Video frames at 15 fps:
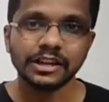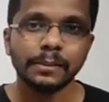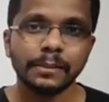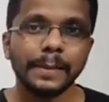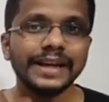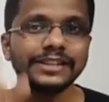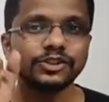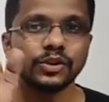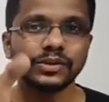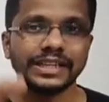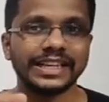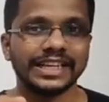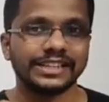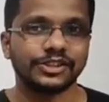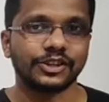Based on the
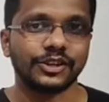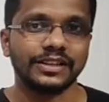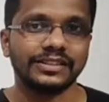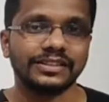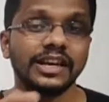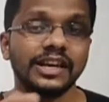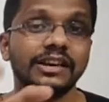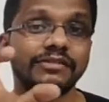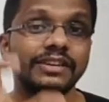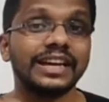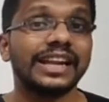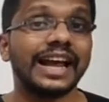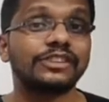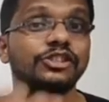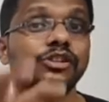DNA sequence, we
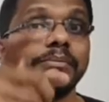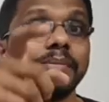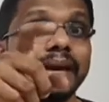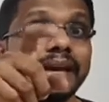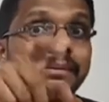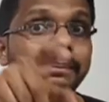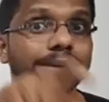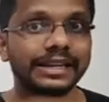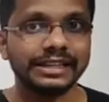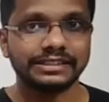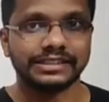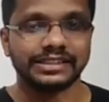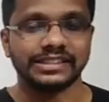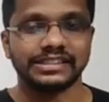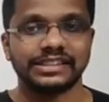can actually make
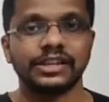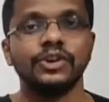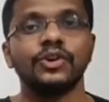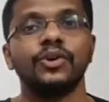predictions